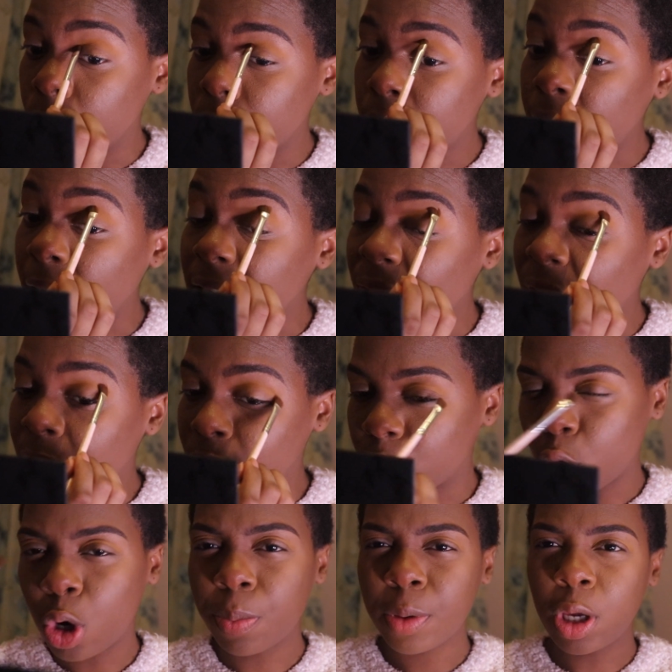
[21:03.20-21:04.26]
sex sphere.
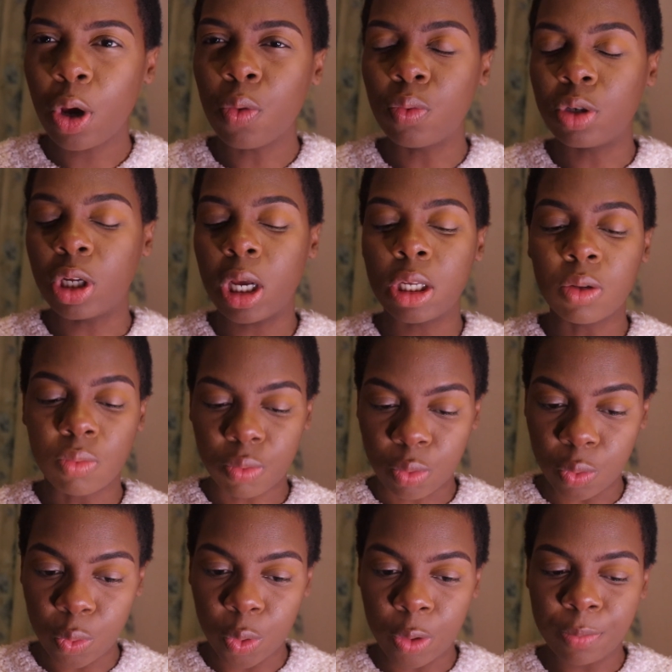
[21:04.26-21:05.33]
Scorpio does
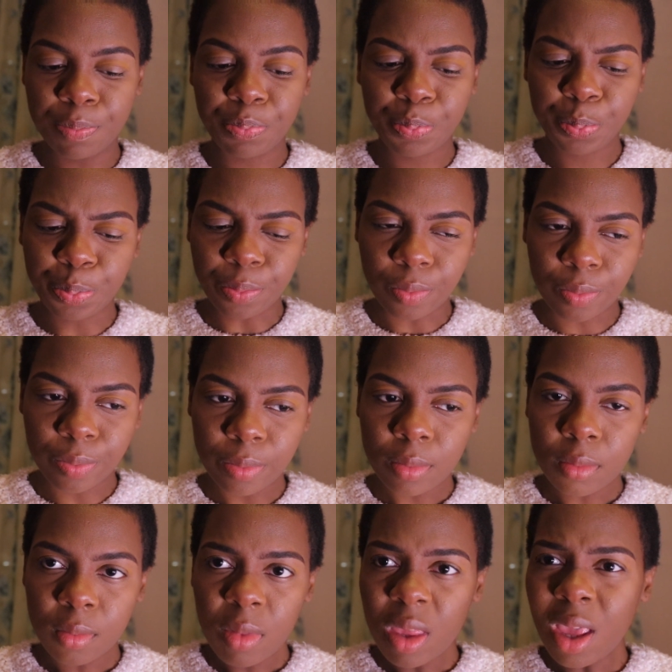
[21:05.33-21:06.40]
rule
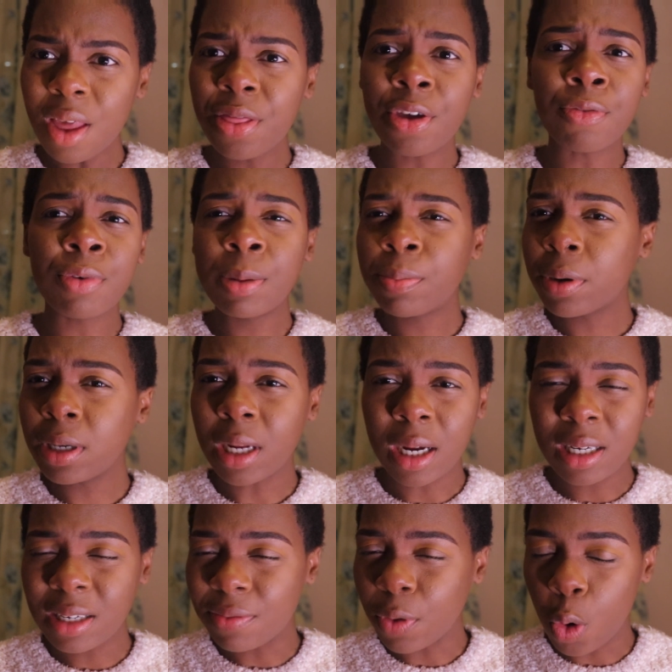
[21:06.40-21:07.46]
the reproductive